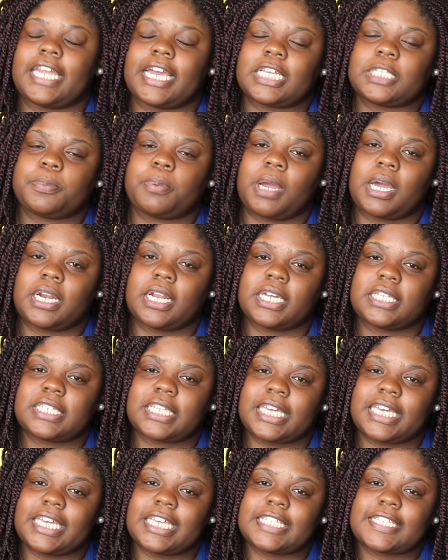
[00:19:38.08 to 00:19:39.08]
next product
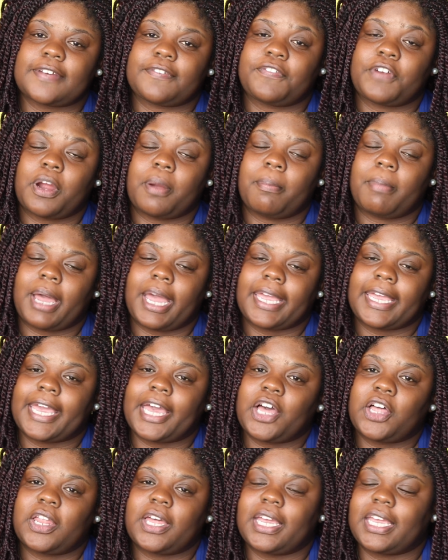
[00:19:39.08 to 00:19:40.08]
is from
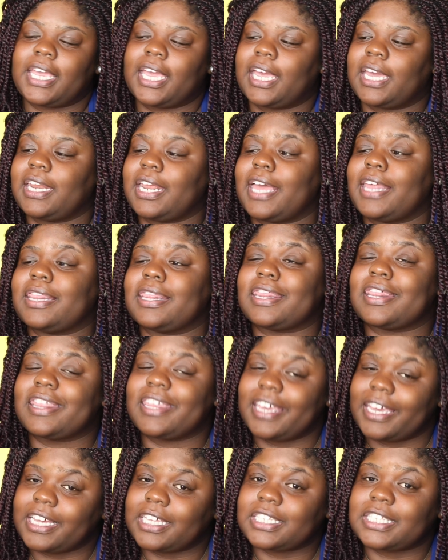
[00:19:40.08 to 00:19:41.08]
Mielle again, and
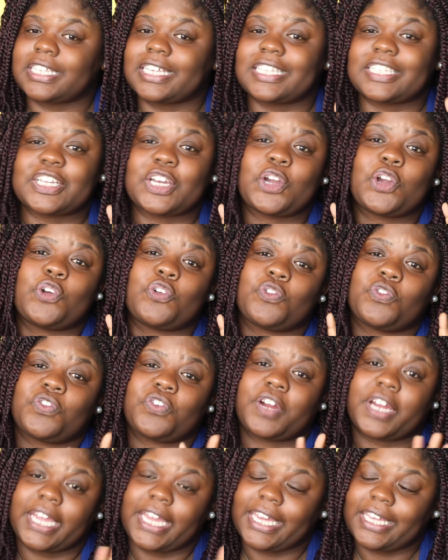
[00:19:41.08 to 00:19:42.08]
this is a
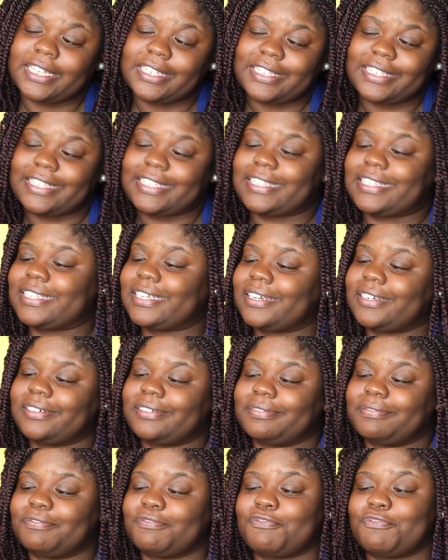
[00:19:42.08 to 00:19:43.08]
great
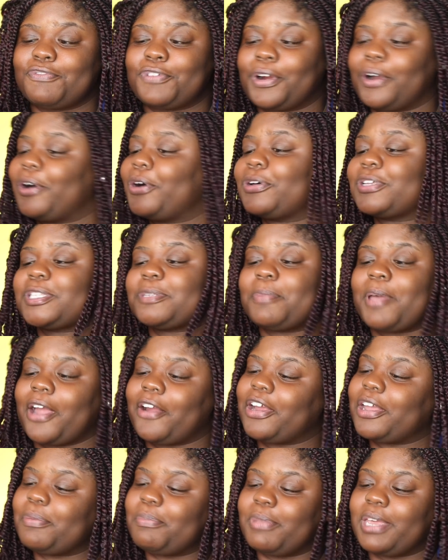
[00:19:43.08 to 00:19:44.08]

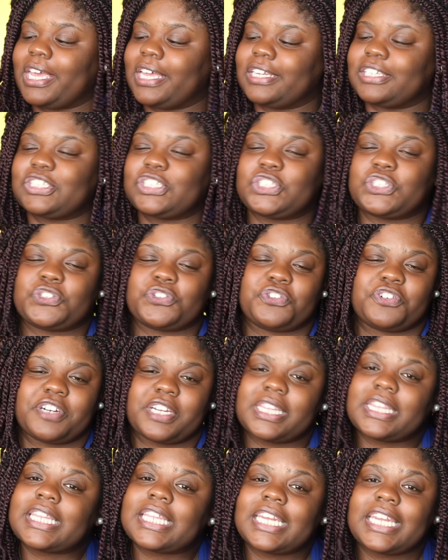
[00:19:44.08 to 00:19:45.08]
rosemary mint
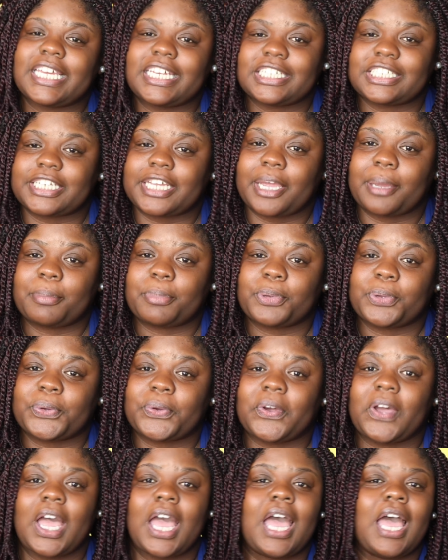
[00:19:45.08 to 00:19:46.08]
strengthening
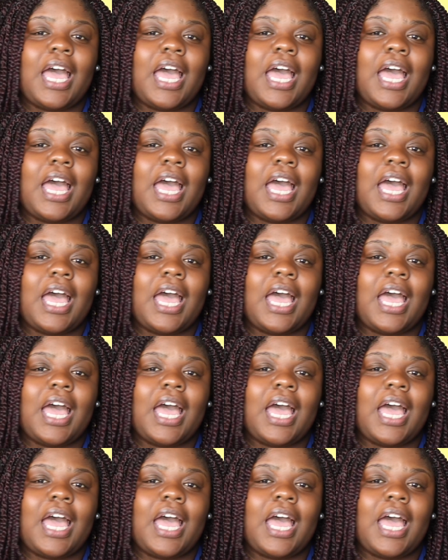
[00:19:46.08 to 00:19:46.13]
shampoo.